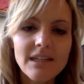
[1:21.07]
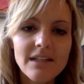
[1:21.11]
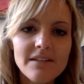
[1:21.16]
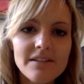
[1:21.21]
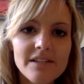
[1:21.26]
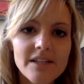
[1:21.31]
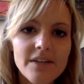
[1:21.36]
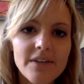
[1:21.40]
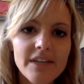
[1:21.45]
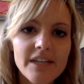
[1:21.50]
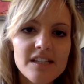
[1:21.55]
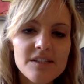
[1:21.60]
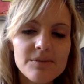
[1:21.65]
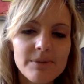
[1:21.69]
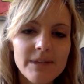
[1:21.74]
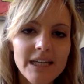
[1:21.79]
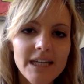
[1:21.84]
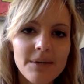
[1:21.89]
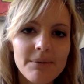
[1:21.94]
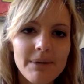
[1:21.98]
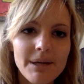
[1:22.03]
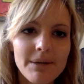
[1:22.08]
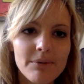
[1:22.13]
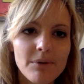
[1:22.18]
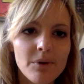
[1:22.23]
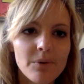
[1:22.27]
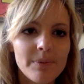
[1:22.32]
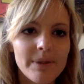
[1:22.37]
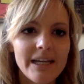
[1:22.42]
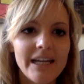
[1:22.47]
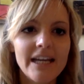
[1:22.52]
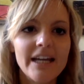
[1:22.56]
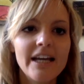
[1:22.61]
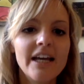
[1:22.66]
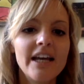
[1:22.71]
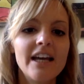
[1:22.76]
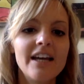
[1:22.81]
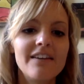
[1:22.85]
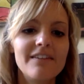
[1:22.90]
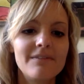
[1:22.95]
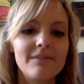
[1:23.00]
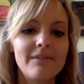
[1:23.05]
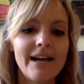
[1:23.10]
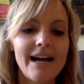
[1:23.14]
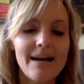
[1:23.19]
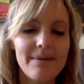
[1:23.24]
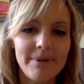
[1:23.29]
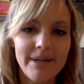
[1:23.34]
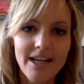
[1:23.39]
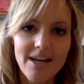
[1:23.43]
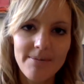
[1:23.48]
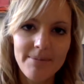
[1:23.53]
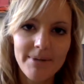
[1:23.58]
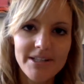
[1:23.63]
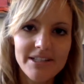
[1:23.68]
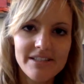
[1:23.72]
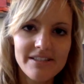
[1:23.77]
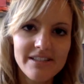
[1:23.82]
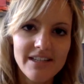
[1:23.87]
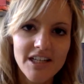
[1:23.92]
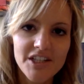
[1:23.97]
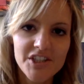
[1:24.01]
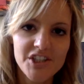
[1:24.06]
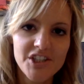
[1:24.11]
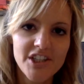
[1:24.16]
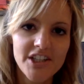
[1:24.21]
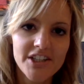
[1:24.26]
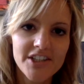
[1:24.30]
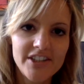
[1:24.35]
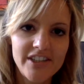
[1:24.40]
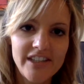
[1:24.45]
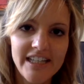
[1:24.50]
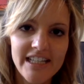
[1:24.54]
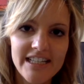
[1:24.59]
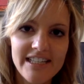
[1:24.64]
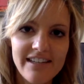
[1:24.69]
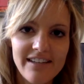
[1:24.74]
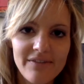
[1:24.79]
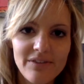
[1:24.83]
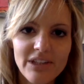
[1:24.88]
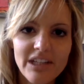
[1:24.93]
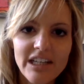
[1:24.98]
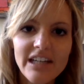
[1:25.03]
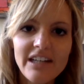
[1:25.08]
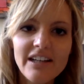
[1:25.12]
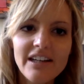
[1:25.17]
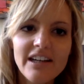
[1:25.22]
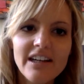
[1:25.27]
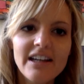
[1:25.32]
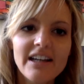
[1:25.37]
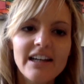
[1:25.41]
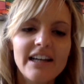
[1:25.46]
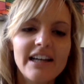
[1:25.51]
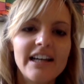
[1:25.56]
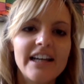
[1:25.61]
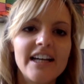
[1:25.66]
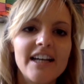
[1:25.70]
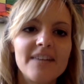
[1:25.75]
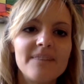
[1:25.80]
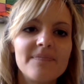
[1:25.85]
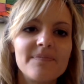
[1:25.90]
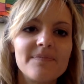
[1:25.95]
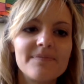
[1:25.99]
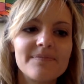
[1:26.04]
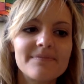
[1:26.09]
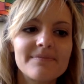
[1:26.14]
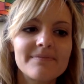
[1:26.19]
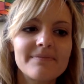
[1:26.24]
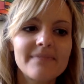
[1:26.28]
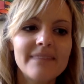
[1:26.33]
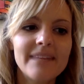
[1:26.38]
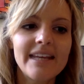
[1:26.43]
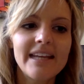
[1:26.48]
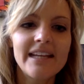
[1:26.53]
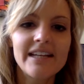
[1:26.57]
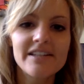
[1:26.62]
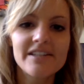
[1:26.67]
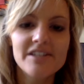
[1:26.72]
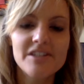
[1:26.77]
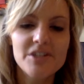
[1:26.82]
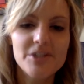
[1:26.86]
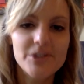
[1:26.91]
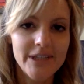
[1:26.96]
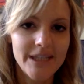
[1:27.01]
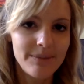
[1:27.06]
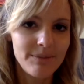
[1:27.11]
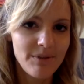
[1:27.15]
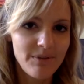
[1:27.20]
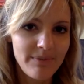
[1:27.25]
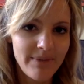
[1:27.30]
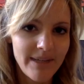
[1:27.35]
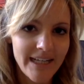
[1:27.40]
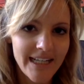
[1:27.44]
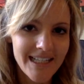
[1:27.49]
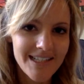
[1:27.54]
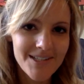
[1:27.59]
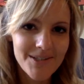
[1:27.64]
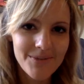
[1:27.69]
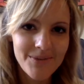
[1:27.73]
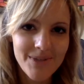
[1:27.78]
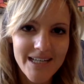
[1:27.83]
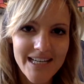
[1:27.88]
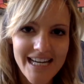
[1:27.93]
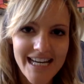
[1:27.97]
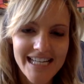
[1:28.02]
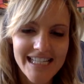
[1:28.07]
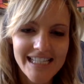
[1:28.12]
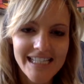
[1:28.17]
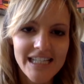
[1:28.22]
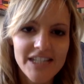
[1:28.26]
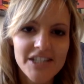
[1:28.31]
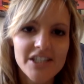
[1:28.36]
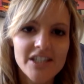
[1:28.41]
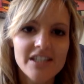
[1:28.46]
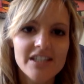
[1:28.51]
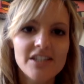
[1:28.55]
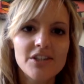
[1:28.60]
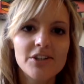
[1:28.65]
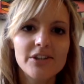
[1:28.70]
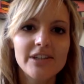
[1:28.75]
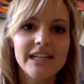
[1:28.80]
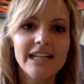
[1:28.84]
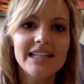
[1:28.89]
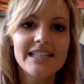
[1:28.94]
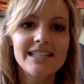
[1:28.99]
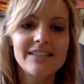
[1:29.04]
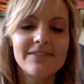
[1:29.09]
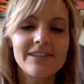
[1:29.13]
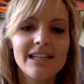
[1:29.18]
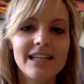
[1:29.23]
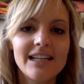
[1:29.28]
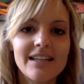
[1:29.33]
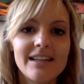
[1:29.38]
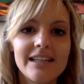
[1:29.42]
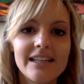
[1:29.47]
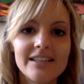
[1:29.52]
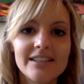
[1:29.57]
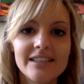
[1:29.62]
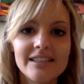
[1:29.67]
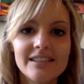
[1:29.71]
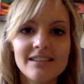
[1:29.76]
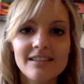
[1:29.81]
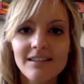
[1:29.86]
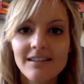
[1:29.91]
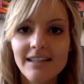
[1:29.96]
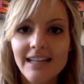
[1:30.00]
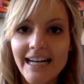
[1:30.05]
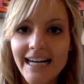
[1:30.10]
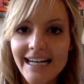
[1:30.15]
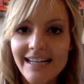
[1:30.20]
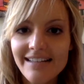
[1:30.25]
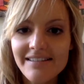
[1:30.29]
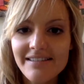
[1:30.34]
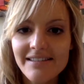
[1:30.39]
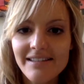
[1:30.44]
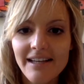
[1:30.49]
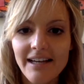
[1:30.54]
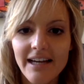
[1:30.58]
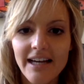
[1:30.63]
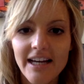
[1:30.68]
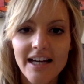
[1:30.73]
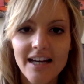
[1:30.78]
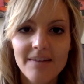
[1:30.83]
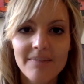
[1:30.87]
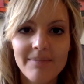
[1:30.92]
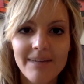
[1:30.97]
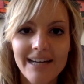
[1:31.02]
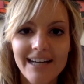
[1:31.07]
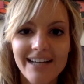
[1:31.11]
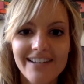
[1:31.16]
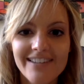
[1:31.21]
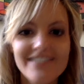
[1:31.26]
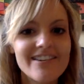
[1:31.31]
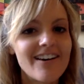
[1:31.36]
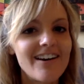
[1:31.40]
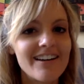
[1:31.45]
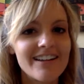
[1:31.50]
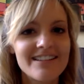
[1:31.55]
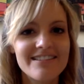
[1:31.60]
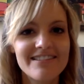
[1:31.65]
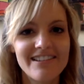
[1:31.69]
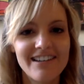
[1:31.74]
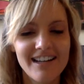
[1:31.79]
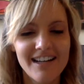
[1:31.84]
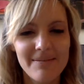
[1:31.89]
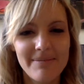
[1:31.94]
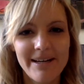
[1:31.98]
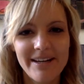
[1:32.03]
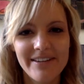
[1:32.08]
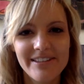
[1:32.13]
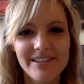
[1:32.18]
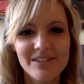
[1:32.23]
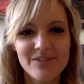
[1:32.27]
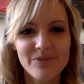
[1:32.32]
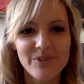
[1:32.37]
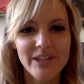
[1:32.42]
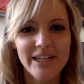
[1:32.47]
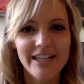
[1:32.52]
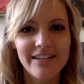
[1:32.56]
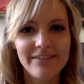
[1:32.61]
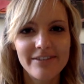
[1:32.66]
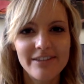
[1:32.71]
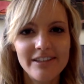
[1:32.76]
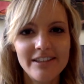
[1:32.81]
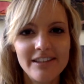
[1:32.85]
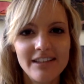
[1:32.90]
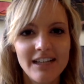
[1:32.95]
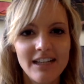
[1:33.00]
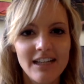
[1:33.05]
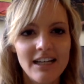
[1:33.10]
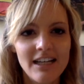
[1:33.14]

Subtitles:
So this week we will be wrapping up our discussion on creativity. It is a dream of mine to one day teach a creativity theories class. I could talk about this forever.